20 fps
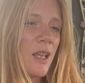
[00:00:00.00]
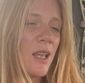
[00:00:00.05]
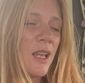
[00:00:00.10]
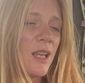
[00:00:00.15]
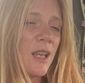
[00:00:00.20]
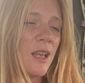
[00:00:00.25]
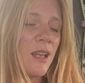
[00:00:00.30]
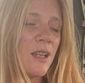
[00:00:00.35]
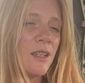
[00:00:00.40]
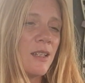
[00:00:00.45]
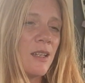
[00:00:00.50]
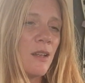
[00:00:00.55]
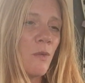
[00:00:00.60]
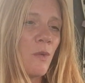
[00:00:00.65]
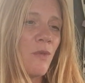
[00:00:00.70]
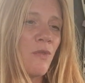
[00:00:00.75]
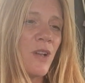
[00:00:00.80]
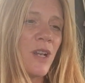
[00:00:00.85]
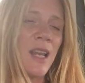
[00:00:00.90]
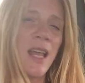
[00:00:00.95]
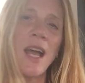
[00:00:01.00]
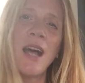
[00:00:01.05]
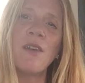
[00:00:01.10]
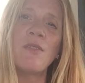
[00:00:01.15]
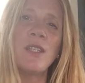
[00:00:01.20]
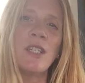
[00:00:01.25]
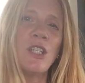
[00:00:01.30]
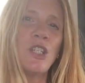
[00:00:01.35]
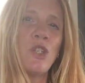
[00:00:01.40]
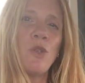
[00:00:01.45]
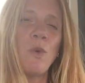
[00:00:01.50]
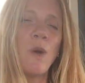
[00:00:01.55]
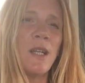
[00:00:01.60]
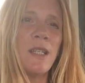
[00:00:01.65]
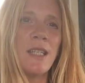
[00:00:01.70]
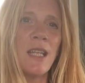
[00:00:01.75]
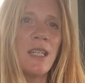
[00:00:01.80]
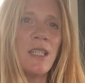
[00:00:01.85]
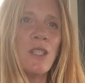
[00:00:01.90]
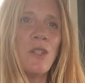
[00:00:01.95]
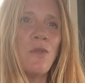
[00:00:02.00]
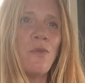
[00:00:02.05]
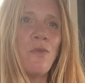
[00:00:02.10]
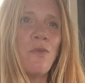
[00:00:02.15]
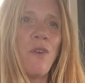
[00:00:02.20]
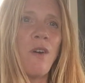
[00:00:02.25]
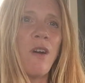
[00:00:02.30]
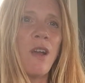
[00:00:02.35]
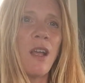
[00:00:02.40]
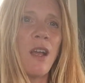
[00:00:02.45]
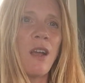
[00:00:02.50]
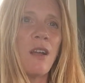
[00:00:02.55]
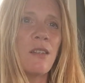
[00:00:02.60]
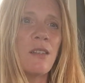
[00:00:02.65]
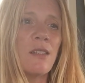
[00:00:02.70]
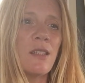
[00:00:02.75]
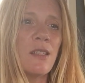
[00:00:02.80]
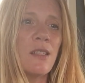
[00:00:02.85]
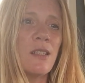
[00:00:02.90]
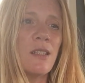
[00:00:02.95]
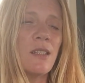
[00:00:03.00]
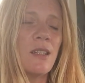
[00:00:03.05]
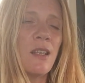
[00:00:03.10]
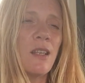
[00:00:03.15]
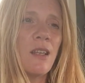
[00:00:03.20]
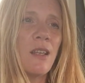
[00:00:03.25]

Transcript: It, we've allowed it to identify us